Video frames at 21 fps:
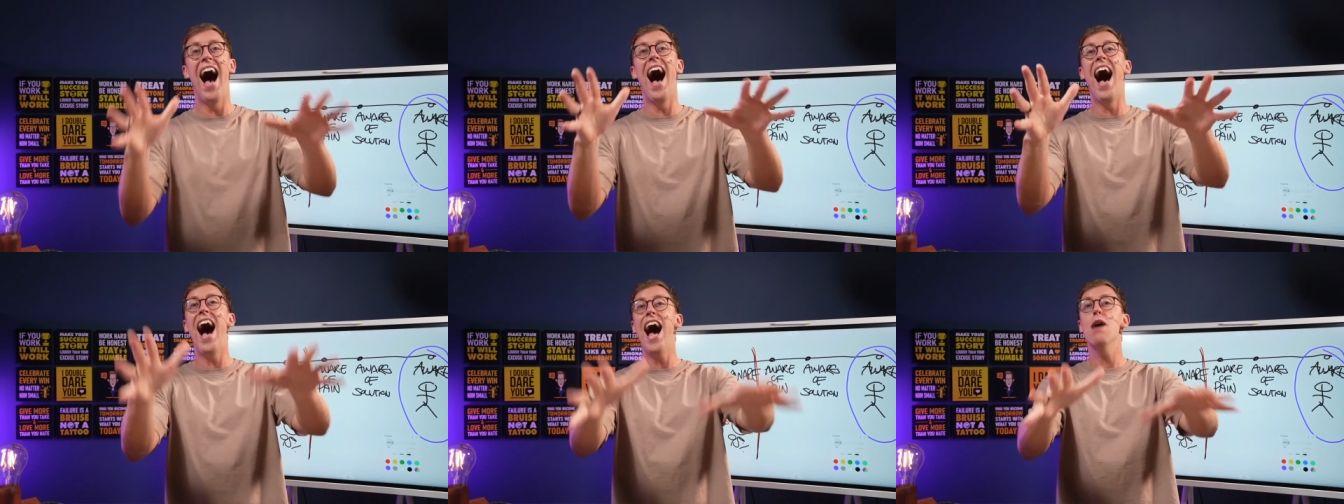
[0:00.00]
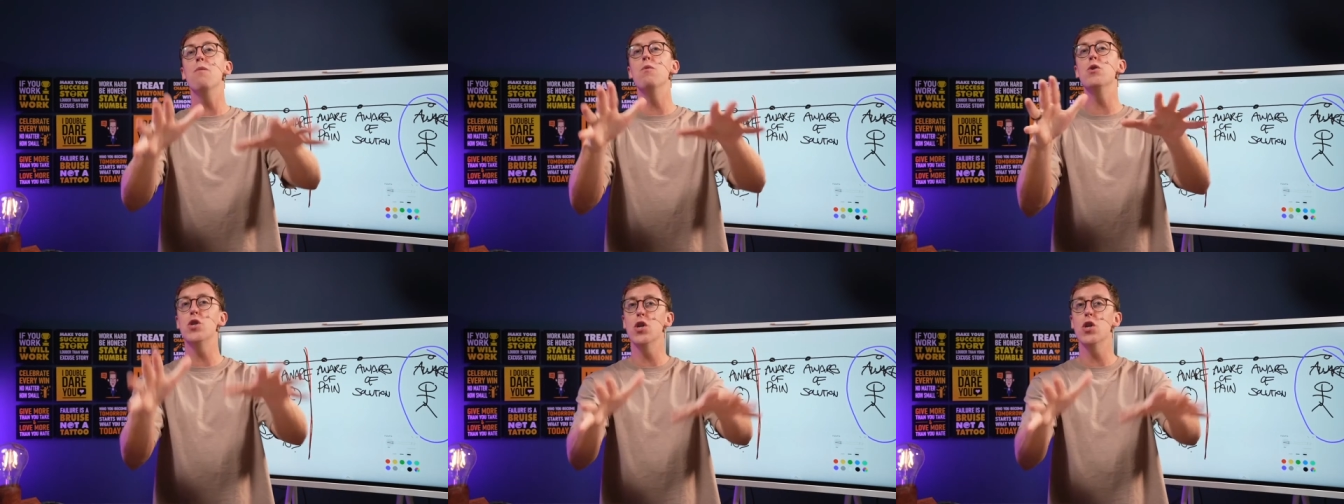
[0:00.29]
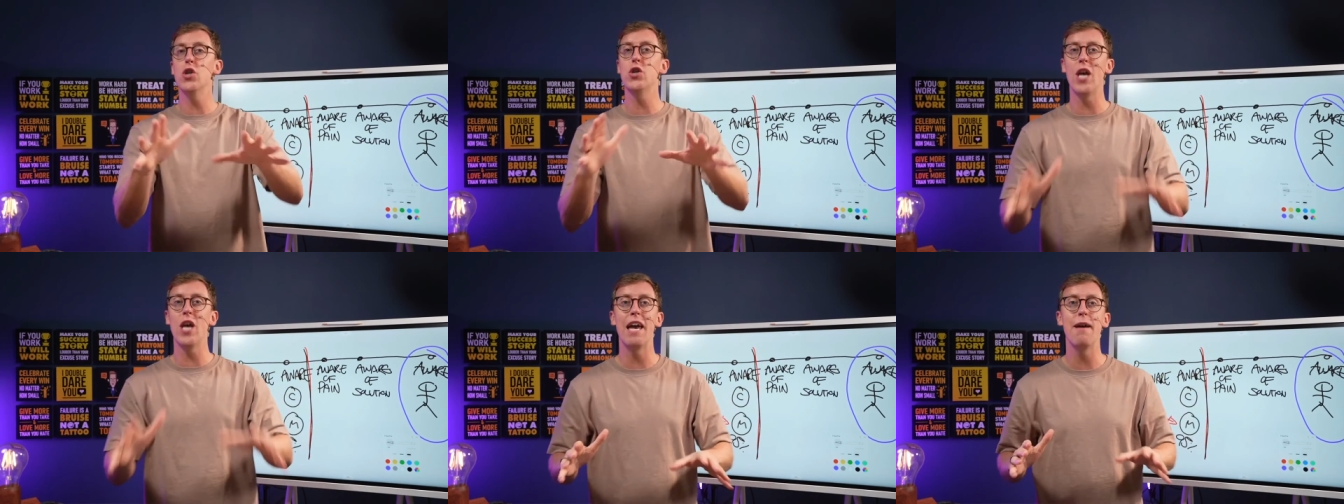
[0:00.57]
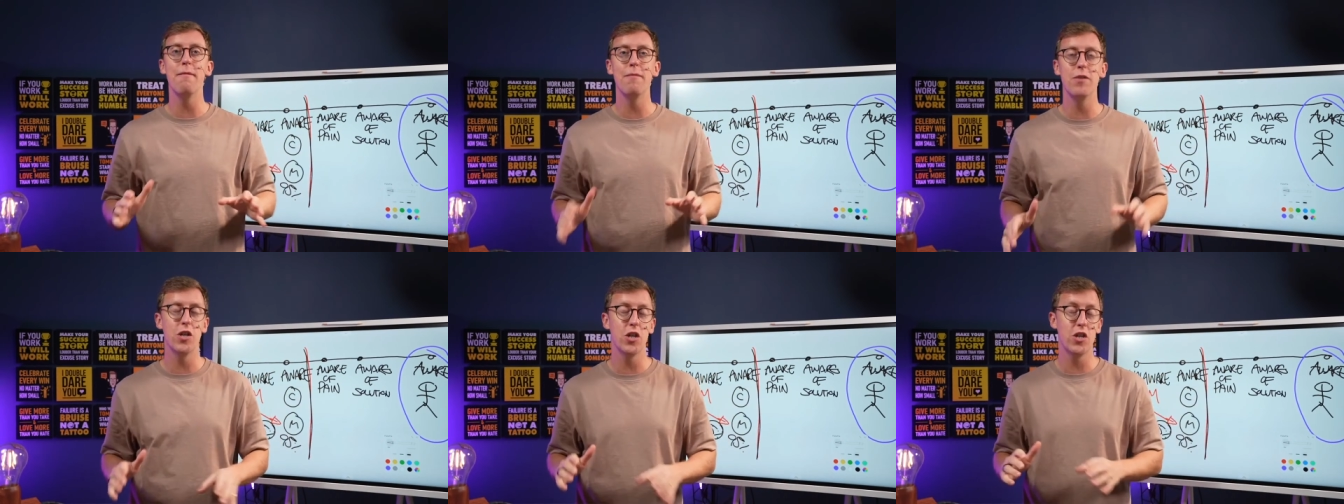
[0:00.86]
I was the
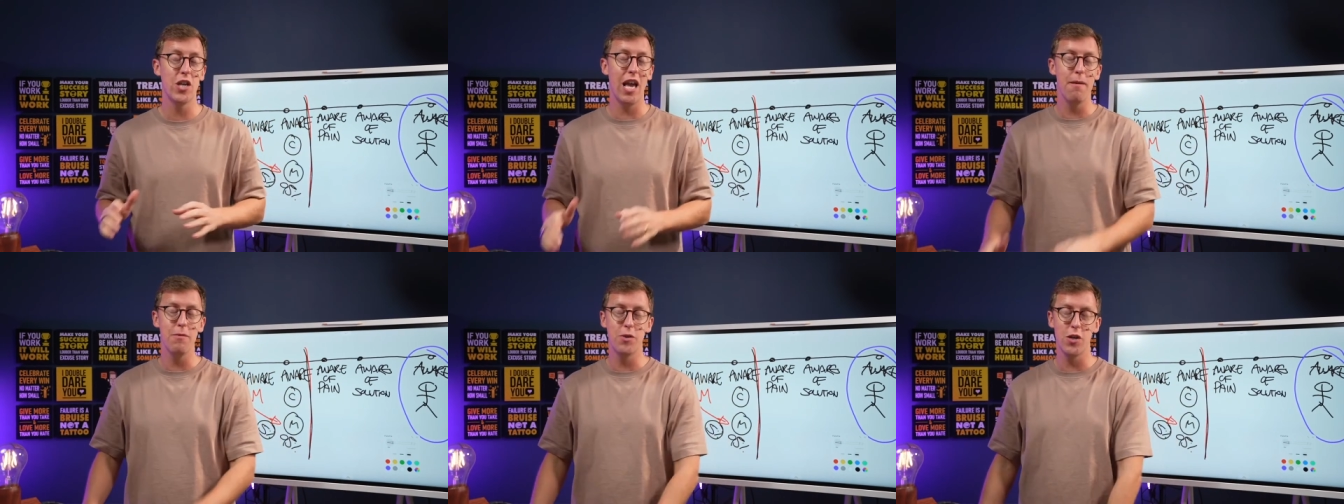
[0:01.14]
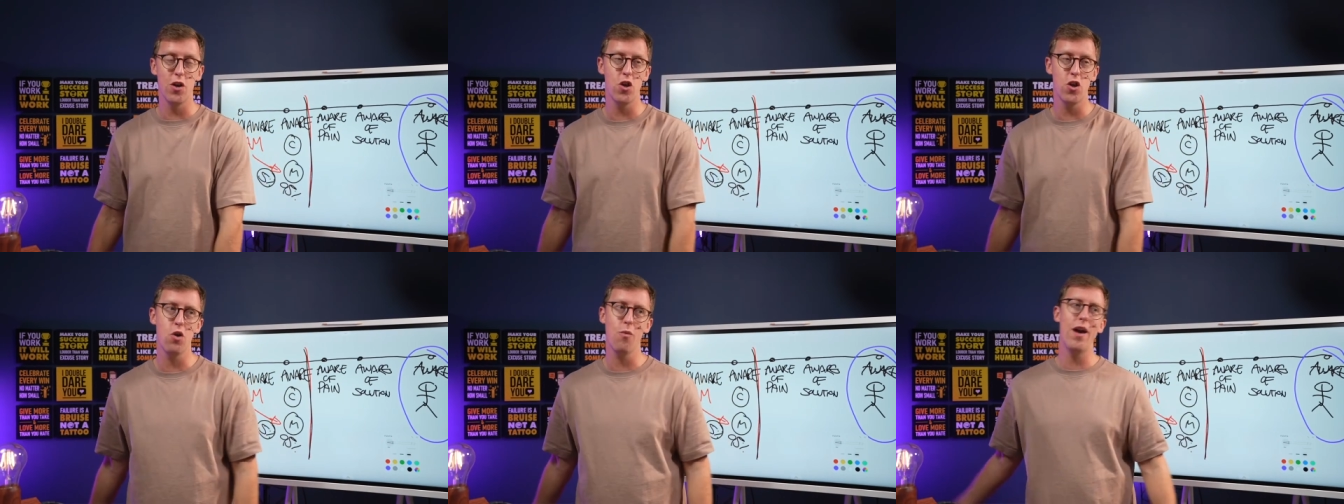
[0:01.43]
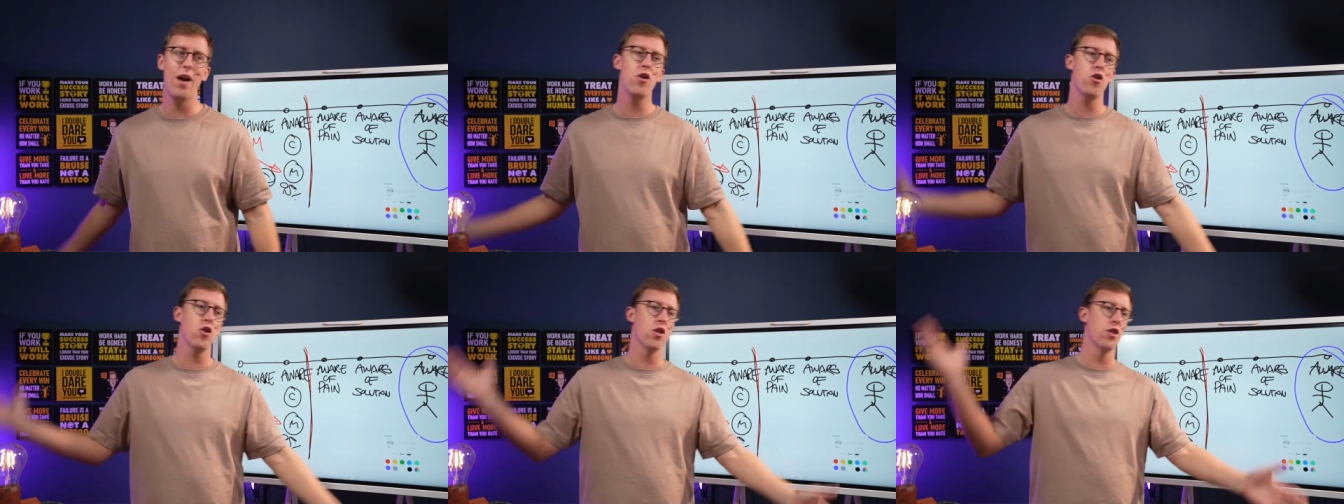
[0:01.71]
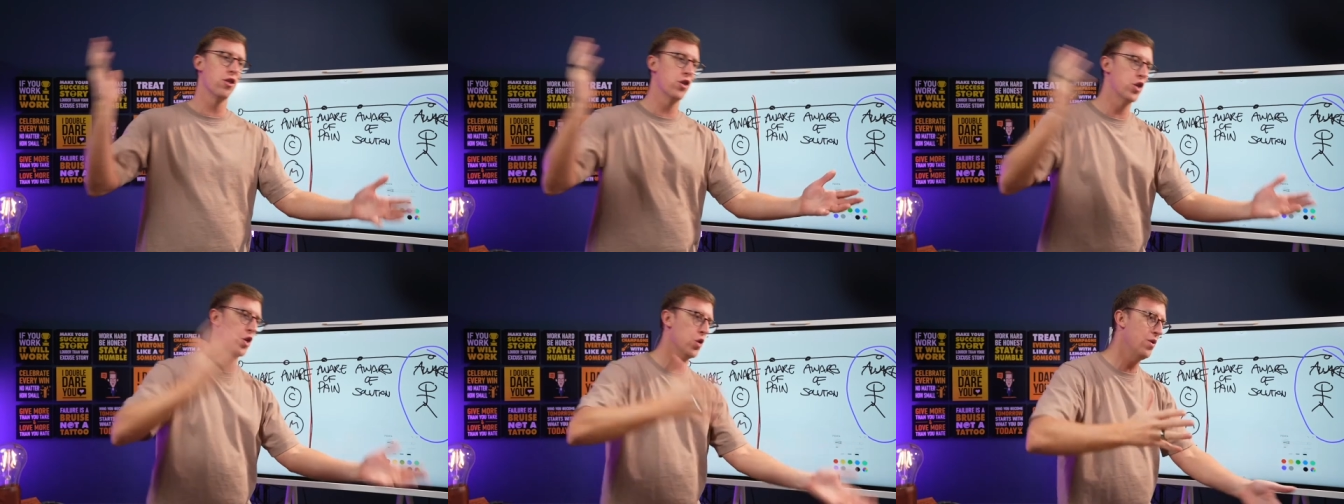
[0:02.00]
same in the same
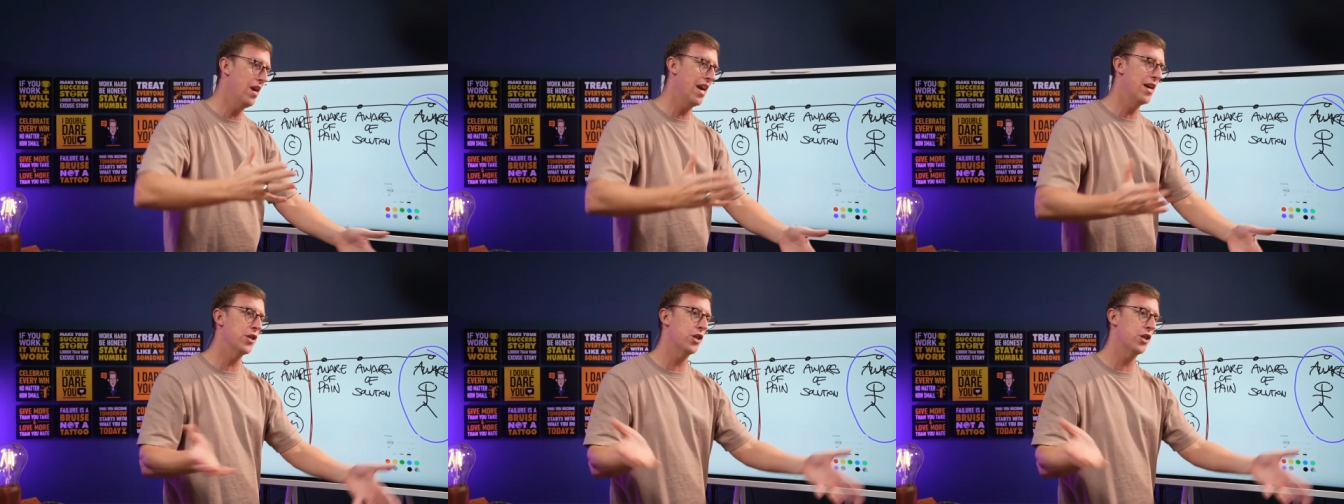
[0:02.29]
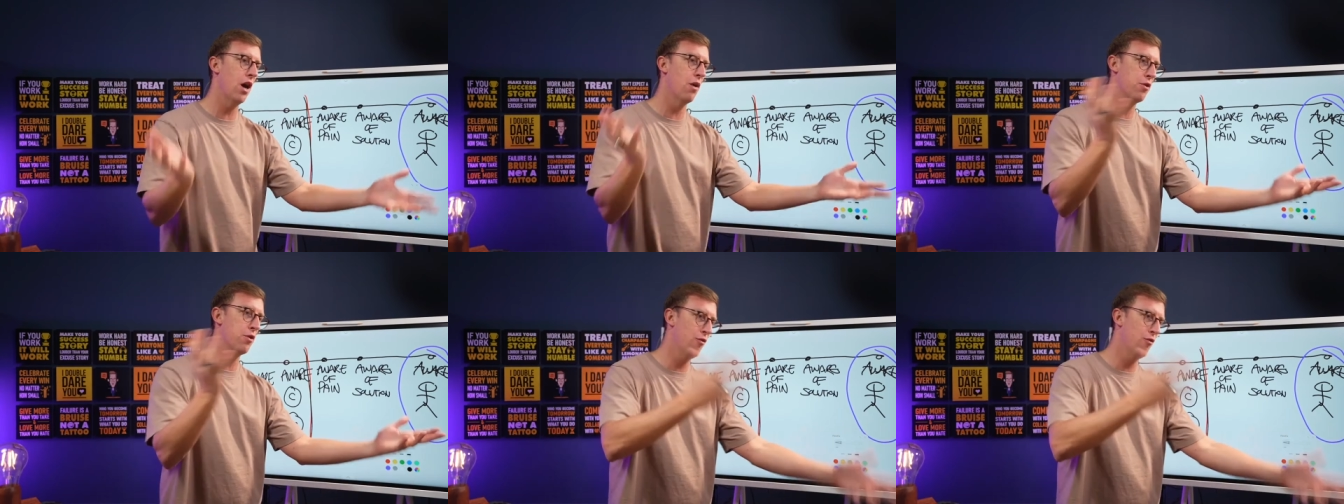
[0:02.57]
situation two years ago,